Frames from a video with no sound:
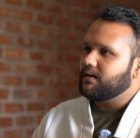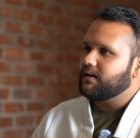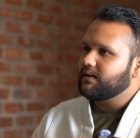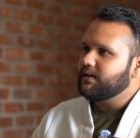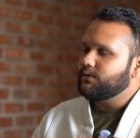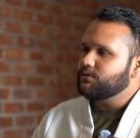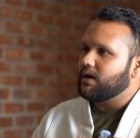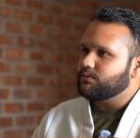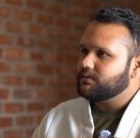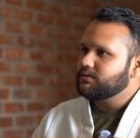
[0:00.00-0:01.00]
early
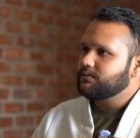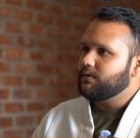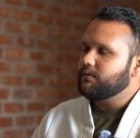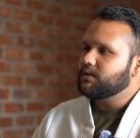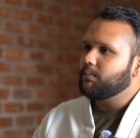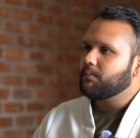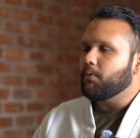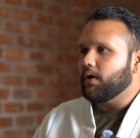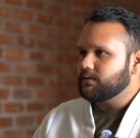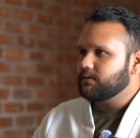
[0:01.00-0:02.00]
2000s, we were the big
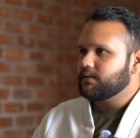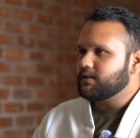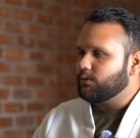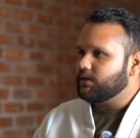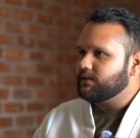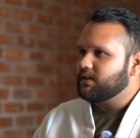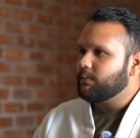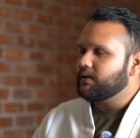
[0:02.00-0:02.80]
boys in the South Asia.